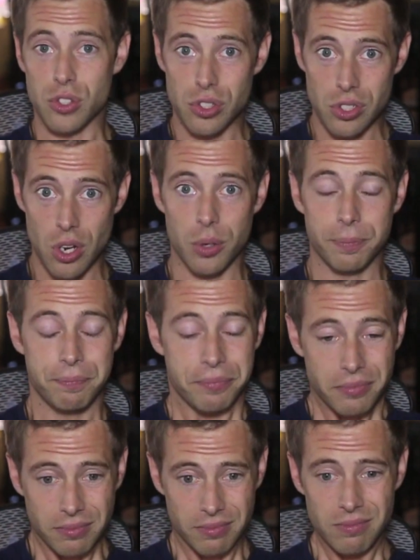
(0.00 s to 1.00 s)
So
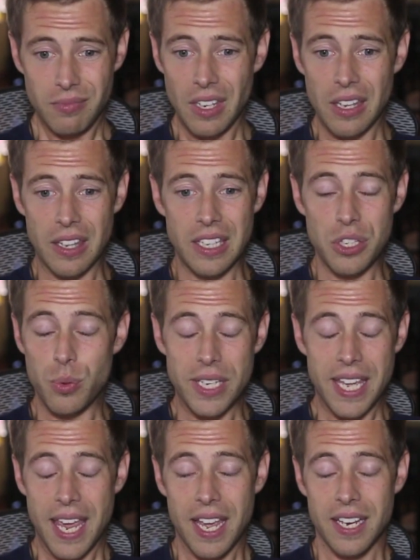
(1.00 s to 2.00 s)

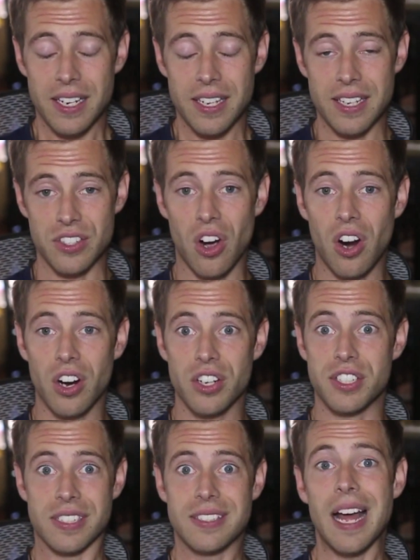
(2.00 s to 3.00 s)
it's
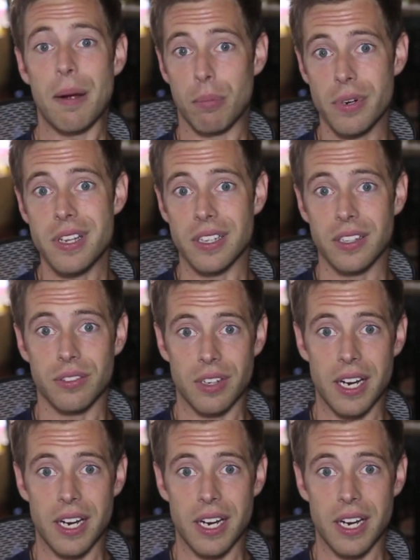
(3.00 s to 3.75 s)
hard to stop breathing,